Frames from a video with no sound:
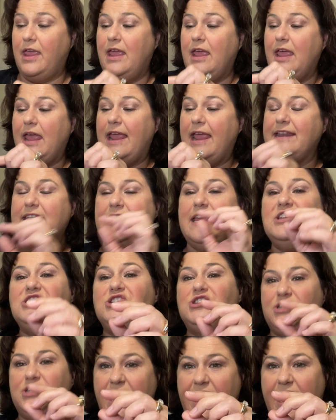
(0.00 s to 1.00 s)
and
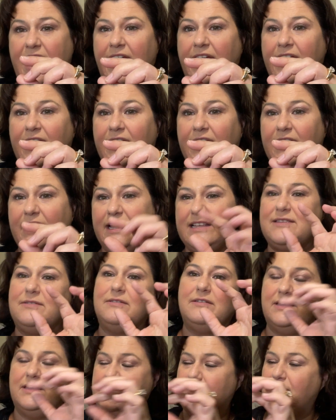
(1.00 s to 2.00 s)
each day is,
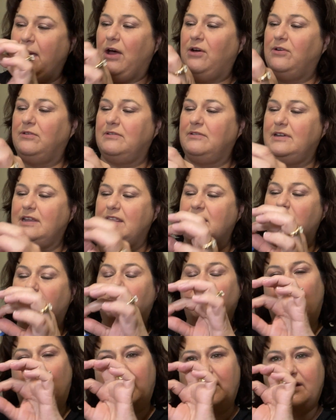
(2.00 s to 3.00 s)
is about in the
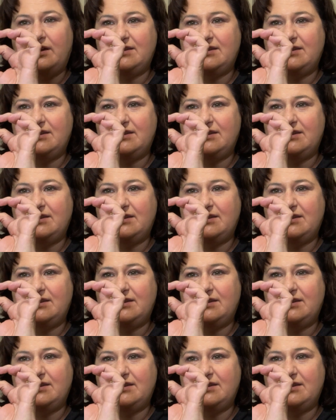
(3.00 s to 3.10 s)
book